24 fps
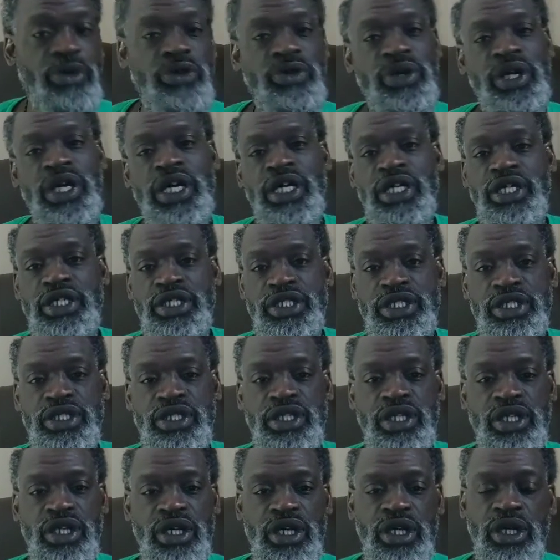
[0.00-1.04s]
on
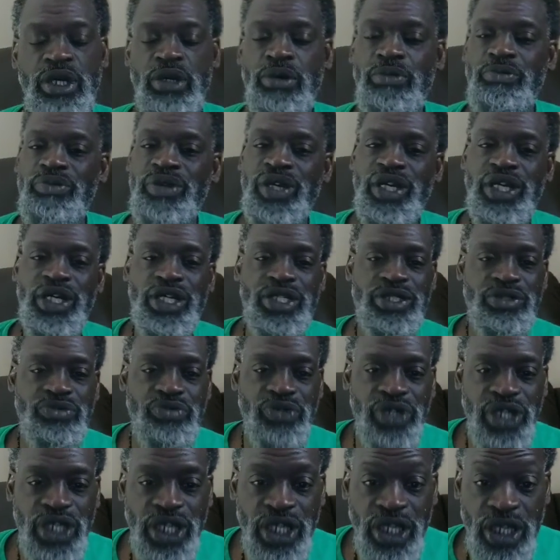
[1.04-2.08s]
us, because
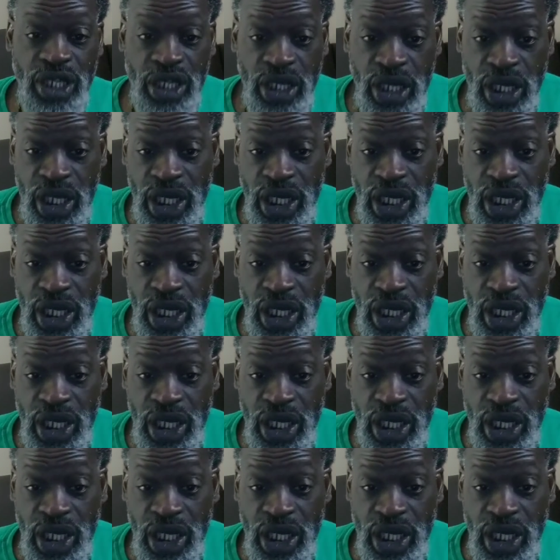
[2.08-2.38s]
we